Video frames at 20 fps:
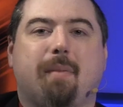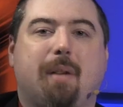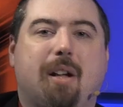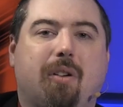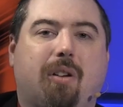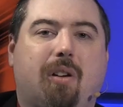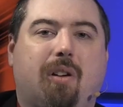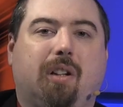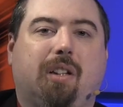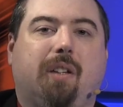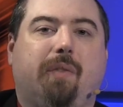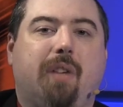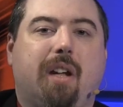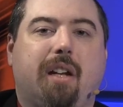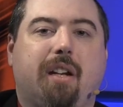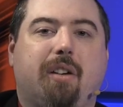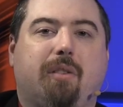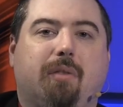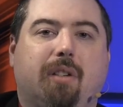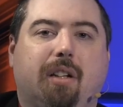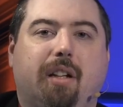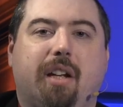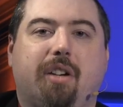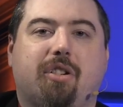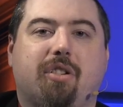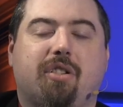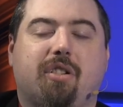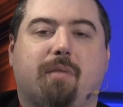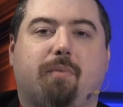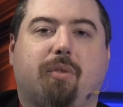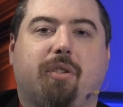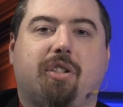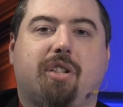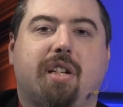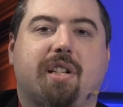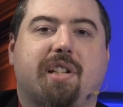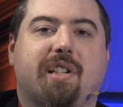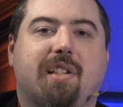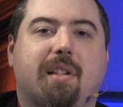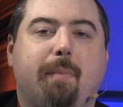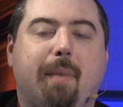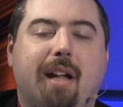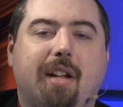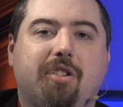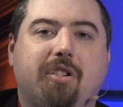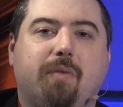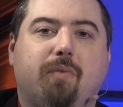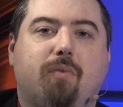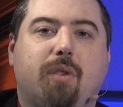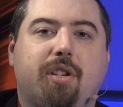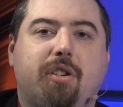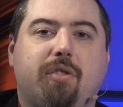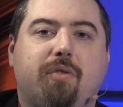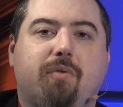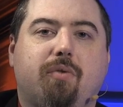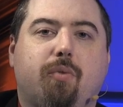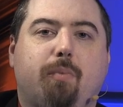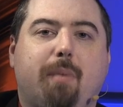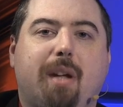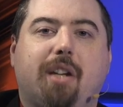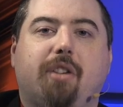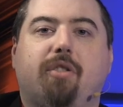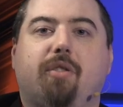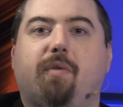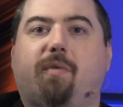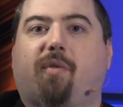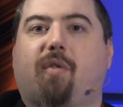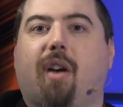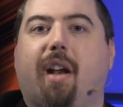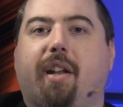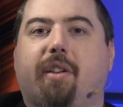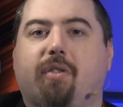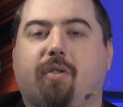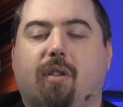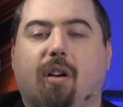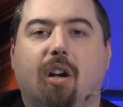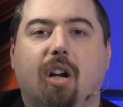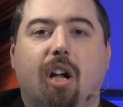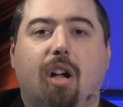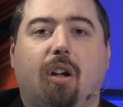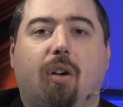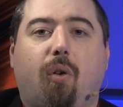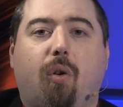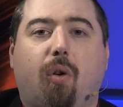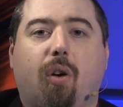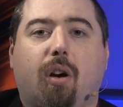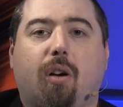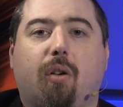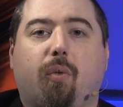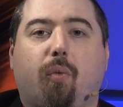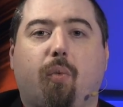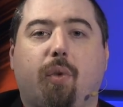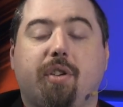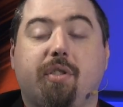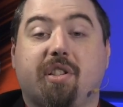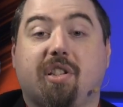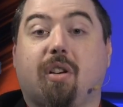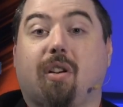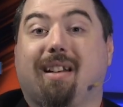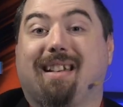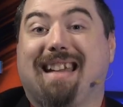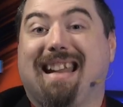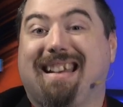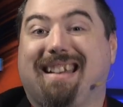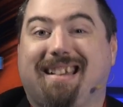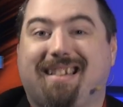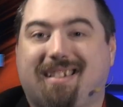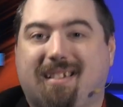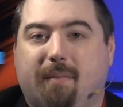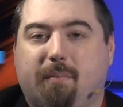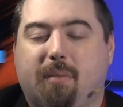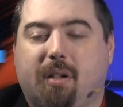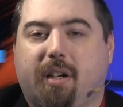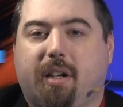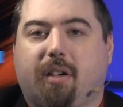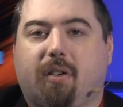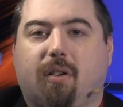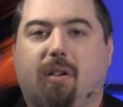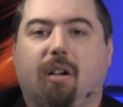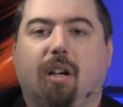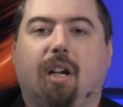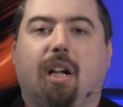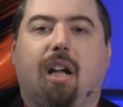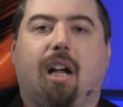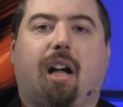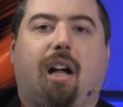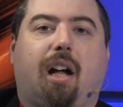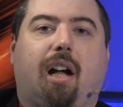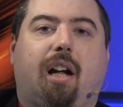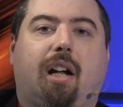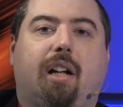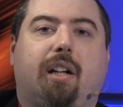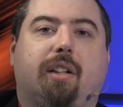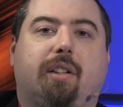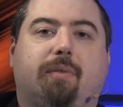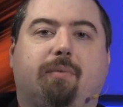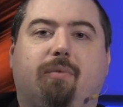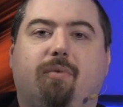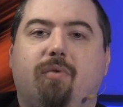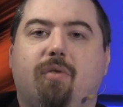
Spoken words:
about cultivating a relationship with Jesus. Imagine when you meet a new friend or when you start dating somebody, or how